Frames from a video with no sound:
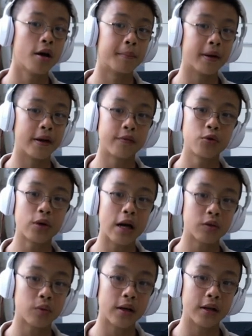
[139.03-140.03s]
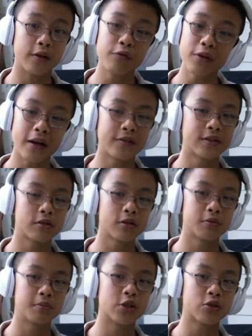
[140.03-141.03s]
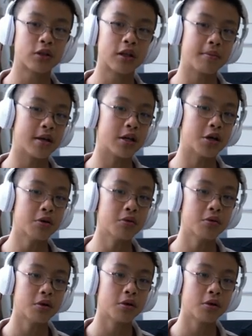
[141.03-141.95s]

But if you guys want a different kind of series, be sure to let me know.